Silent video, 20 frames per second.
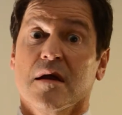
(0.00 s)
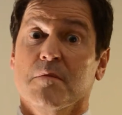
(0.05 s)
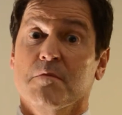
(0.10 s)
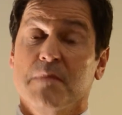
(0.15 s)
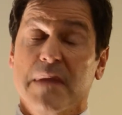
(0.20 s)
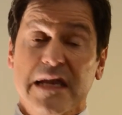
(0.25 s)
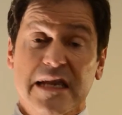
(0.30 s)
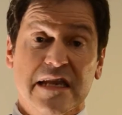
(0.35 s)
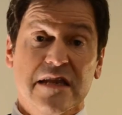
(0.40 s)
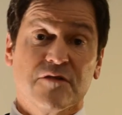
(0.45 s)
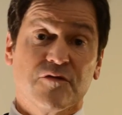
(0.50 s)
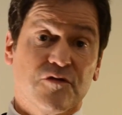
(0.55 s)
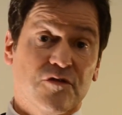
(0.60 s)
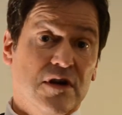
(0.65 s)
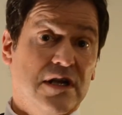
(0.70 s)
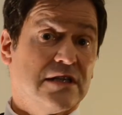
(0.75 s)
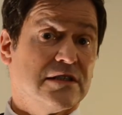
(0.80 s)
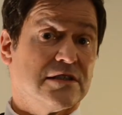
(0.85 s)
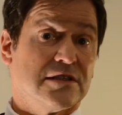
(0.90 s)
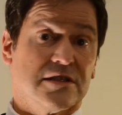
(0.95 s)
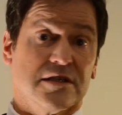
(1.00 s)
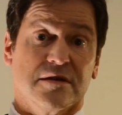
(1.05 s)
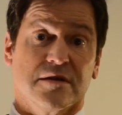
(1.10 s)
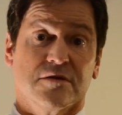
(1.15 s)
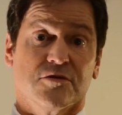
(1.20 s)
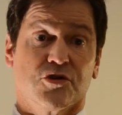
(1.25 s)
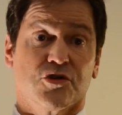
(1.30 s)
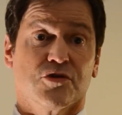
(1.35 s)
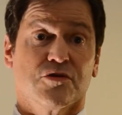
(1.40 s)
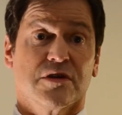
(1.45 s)
making friends and
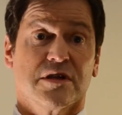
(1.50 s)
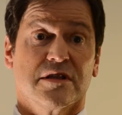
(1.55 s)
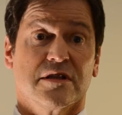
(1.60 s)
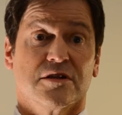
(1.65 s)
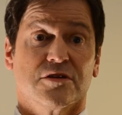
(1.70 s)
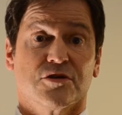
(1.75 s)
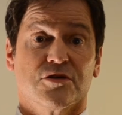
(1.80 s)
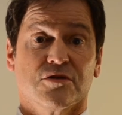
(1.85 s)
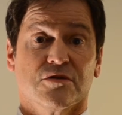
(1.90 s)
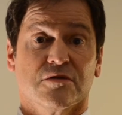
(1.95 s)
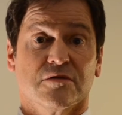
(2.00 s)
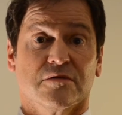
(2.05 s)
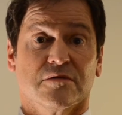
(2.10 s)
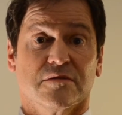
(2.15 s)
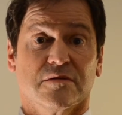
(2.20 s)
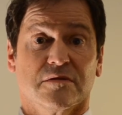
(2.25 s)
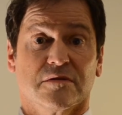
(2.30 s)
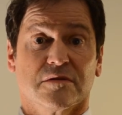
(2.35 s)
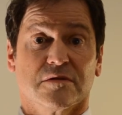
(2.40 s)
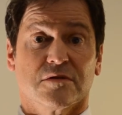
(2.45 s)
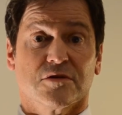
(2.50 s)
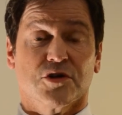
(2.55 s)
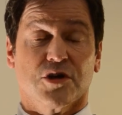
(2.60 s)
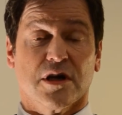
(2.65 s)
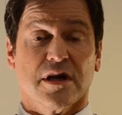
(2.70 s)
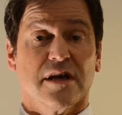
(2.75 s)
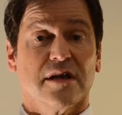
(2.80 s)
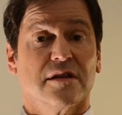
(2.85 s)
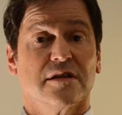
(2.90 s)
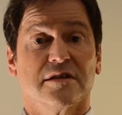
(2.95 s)
ensuring that your
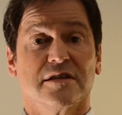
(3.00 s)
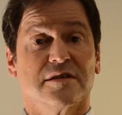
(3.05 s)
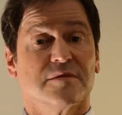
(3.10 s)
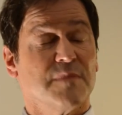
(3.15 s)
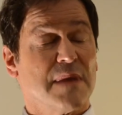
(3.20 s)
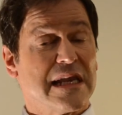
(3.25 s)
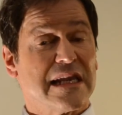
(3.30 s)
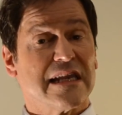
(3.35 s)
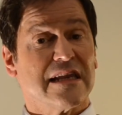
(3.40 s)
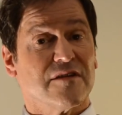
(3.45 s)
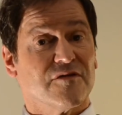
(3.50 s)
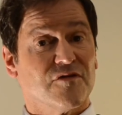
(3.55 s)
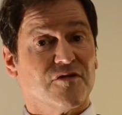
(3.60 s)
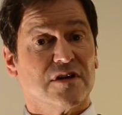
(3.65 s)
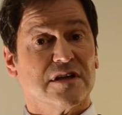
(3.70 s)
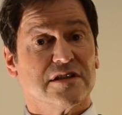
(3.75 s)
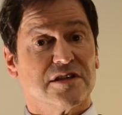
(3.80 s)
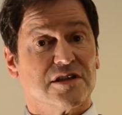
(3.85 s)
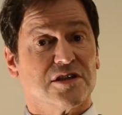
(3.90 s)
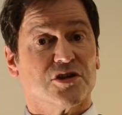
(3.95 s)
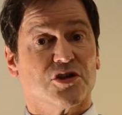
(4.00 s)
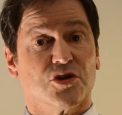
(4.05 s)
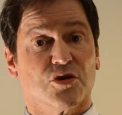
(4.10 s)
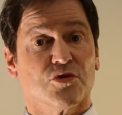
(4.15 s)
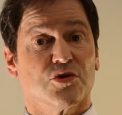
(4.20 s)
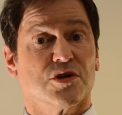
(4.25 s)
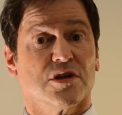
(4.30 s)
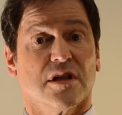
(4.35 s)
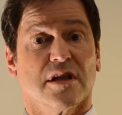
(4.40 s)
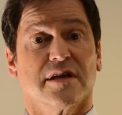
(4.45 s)
child is making friends and
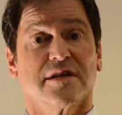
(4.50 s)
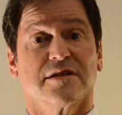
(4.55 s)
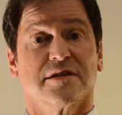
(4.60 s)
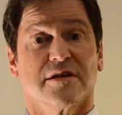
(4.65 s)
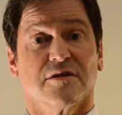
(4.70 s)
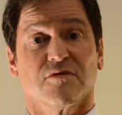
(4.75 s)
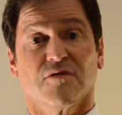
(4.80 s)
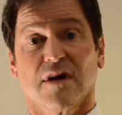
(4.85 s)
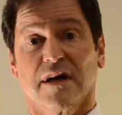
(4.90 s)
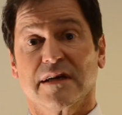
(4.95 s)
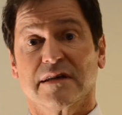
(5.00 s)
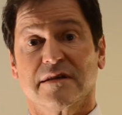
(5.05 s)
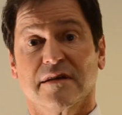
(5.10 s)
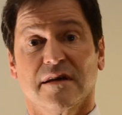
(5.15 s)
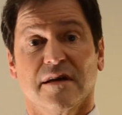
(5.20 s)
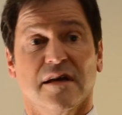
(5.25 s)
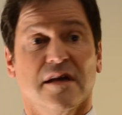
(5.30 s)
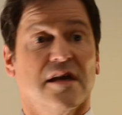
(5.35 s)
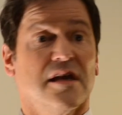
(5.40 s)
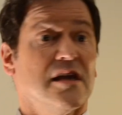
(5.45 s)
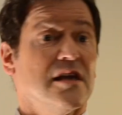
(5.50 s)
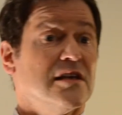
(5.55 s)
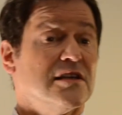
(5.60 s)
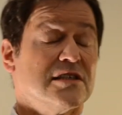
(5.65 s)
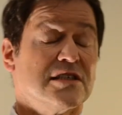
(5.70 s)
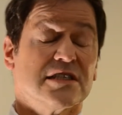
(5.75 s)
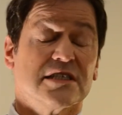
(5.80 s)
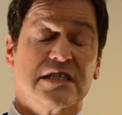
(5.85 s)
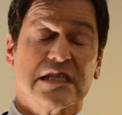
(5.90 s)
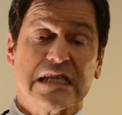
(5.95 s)
socializing right,
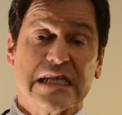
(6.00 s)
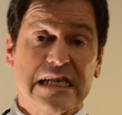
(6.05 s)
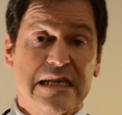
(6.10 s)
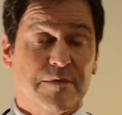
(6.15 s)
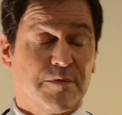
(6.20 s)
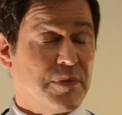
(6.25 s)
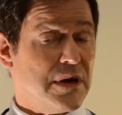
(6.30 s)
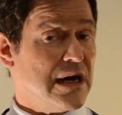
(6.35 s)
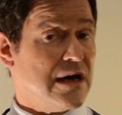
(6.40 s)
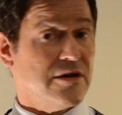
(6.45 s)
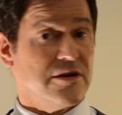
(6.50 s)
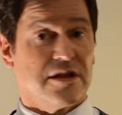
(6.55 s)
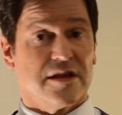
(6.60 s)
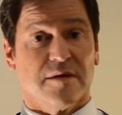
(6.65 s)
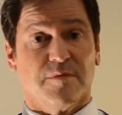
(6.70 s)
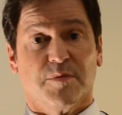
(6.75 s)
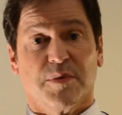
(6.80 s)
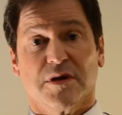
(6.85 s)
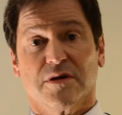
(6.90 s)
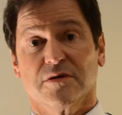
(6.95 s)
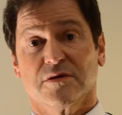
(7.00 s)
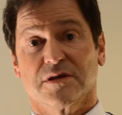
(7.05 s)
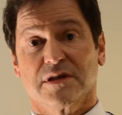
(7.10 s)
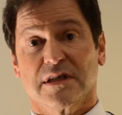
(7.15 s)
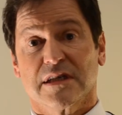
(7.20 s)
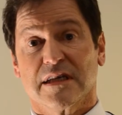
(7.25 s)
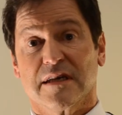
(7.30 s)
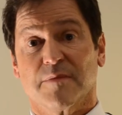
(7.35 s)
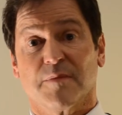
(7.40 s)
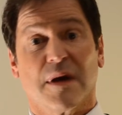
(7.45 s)
sleep, how to get better
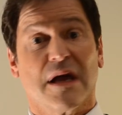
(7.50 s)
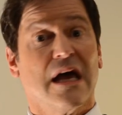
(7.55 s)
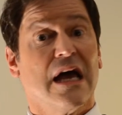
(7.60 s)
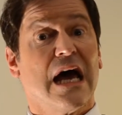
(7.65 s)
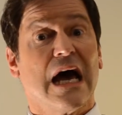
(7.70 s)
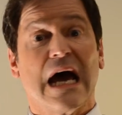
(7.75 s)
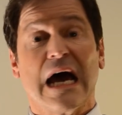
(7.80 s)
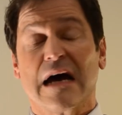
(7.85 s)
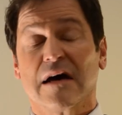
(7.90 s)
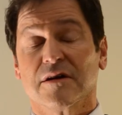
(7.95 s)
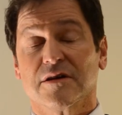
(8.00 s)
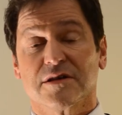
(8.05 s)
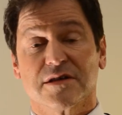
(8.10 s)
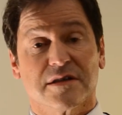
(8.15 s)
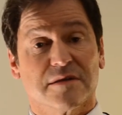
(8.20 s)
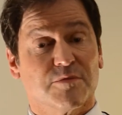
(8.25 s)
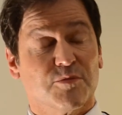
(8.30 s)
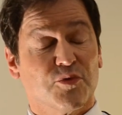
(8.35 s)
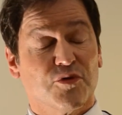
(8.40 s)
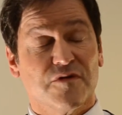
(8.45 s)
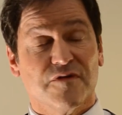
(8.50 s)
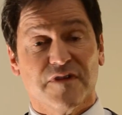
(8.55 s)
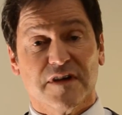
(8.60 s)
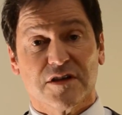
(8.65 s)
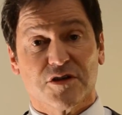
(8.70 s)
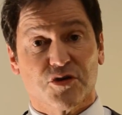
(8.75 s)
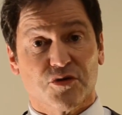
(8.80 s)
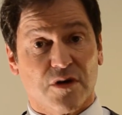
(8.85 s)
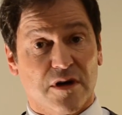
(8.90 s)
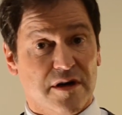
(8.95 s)
sleep, how to
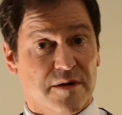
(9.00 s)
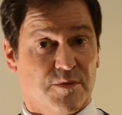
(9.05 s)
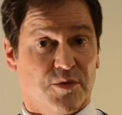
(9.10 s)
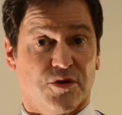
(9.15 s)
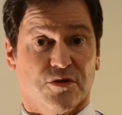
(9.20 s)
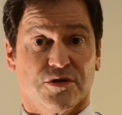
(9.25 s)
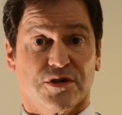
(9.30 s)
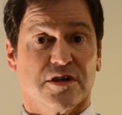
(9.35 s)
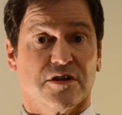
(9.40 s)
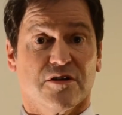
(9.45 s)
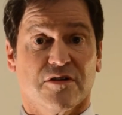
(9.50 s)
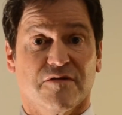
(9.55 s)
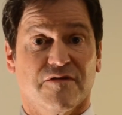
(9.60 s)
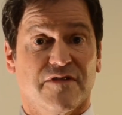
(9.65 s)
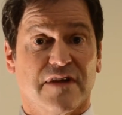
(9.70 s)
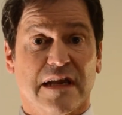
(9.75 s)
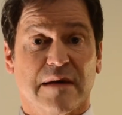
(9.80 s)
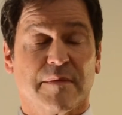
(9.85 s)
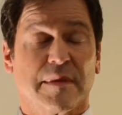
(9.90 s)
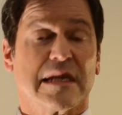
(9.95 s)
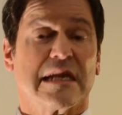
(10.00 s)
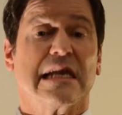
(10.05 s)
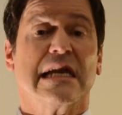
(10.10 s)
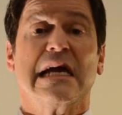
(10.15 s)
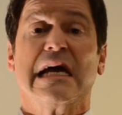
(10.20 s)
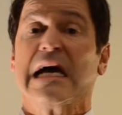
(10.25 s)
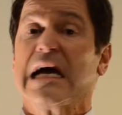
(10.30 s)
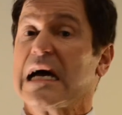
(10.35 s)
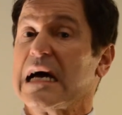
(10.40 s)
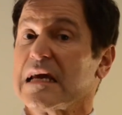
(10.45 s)
prevent drug abuse in your family,
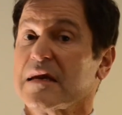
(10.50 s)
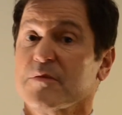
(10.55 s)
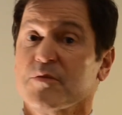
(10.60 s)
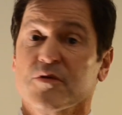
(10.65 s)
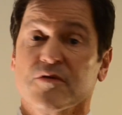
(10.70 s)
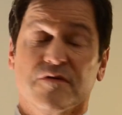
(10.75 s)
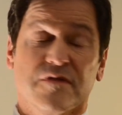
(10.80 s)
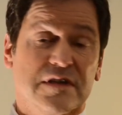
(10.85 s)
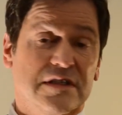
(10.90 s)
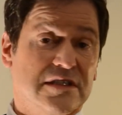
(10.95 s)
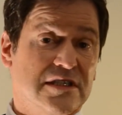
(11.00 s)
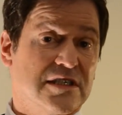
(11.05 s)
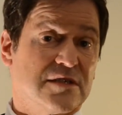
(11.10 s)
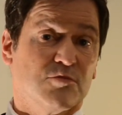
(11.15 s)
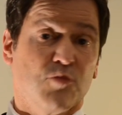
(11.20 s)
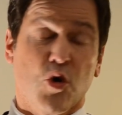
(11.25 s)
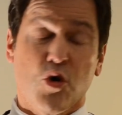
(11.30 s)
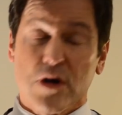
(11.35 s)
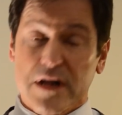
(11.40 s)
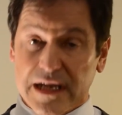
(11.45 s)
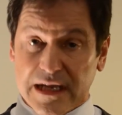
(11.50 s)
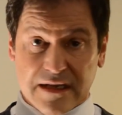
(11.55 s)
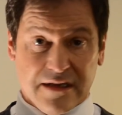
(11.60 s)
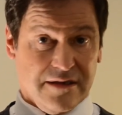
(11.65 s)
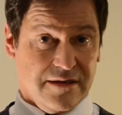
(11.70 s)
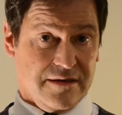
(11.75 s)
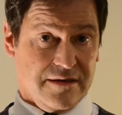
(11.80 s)
how to prevent smoking,